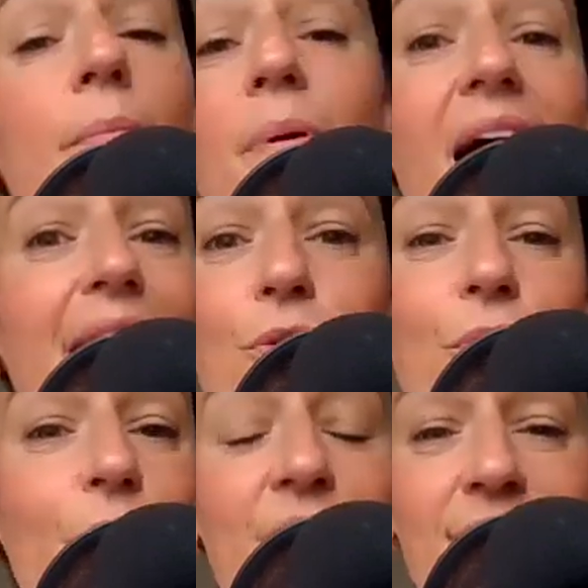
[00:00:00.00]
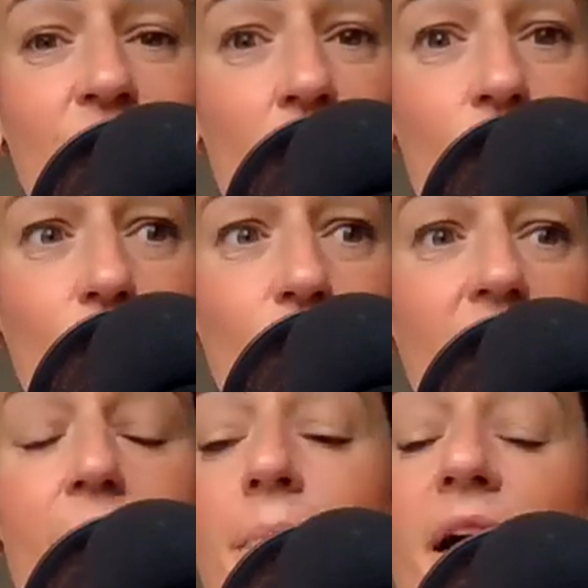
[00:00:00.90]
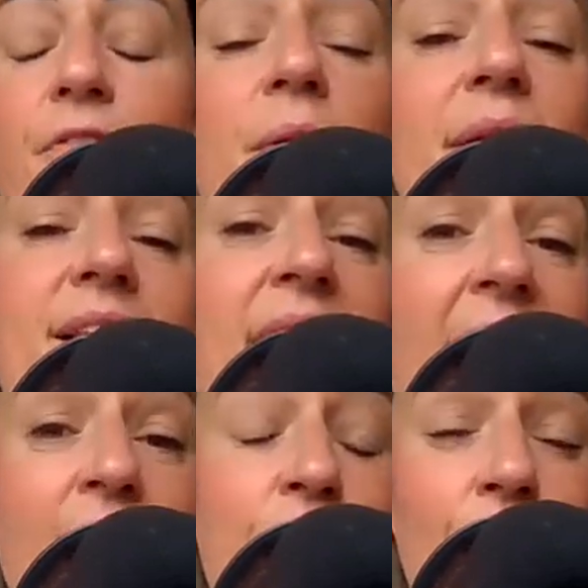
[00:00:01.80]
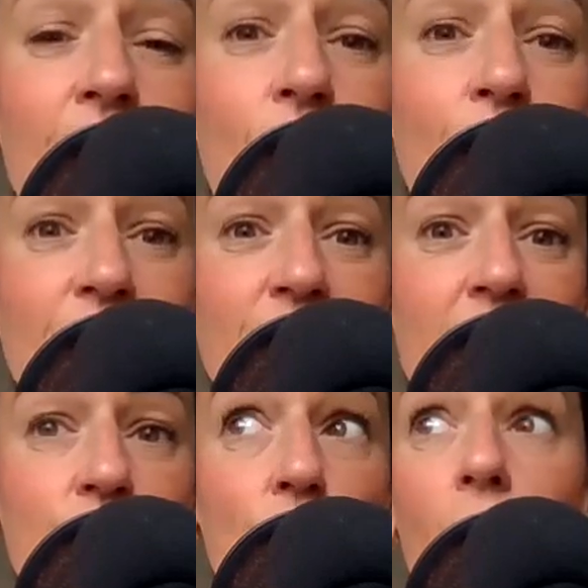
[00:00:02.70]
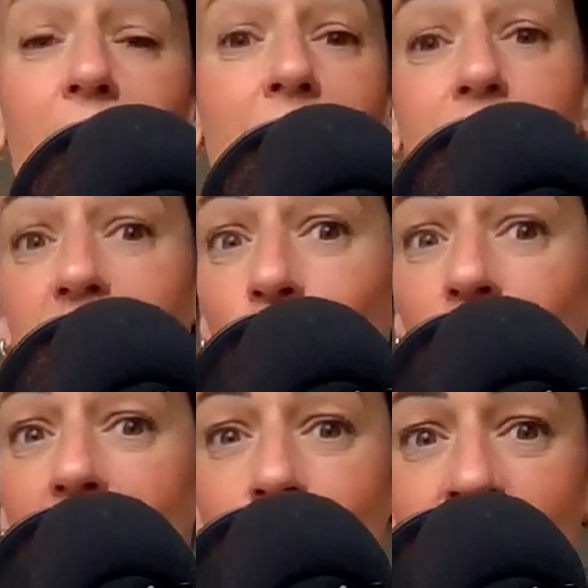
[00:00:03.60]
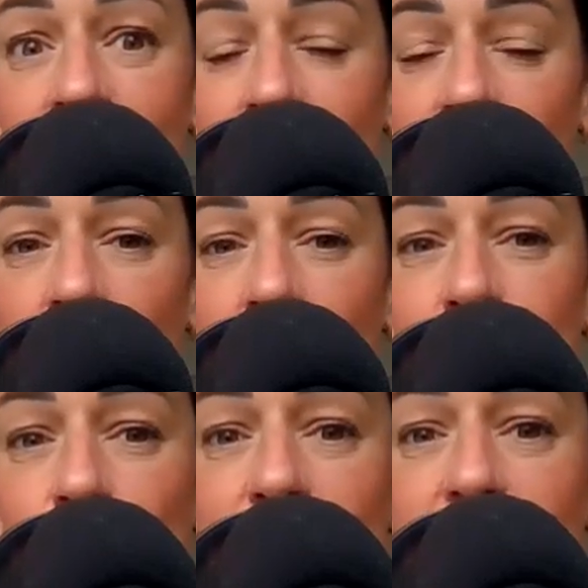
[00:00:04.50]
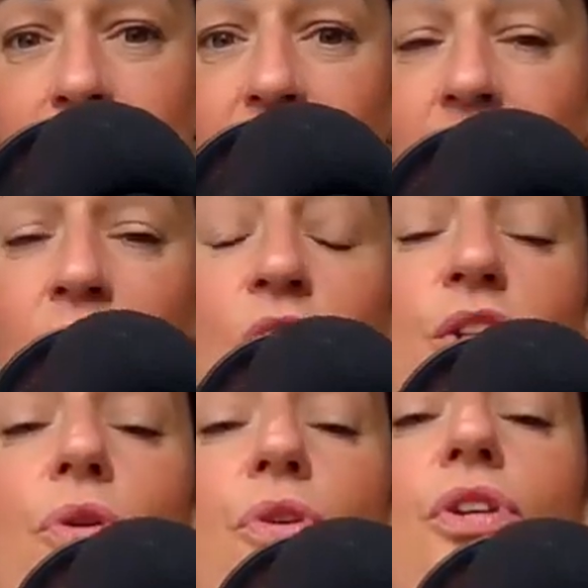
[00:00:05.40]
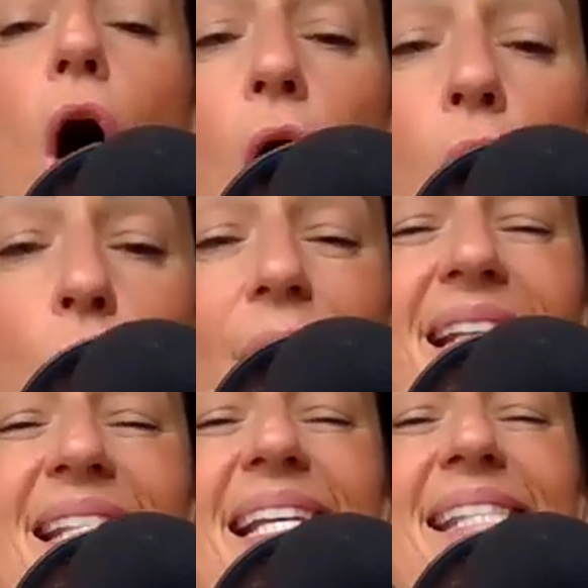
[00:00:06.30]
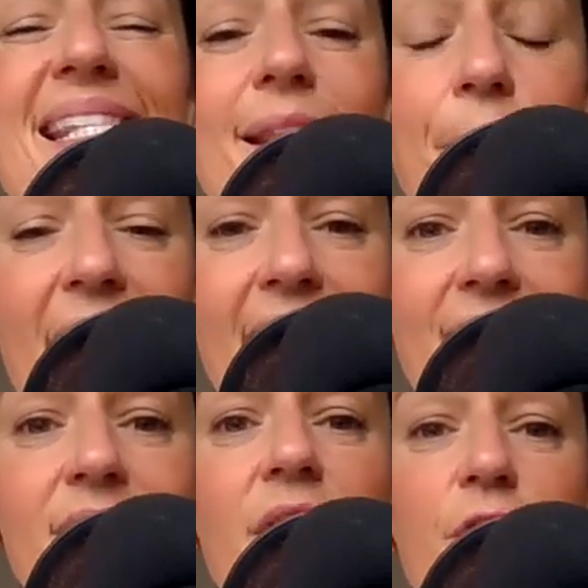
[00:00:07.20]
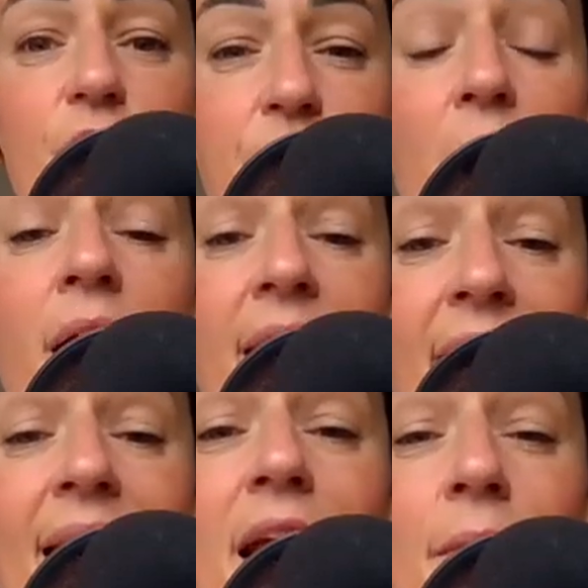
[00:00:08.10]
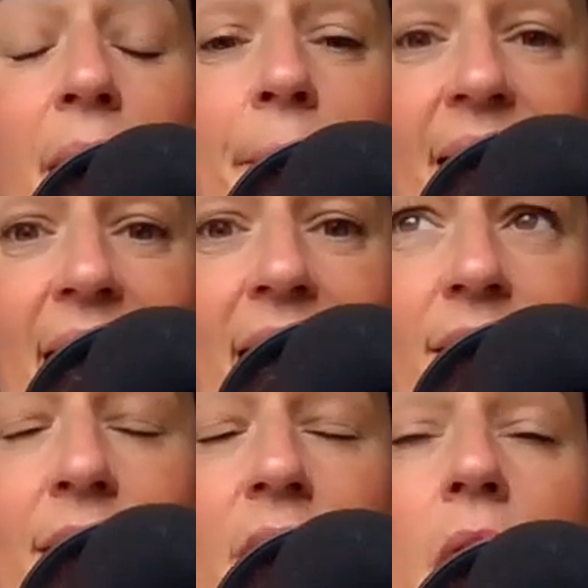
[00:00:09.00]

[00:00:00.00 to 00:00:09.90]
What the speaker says: But I don't always know. My friend might say, hey, do you want to go out for lunch? Or I might be more hungry than I thought I was going to be. So there's always space for spontaneity in my plan.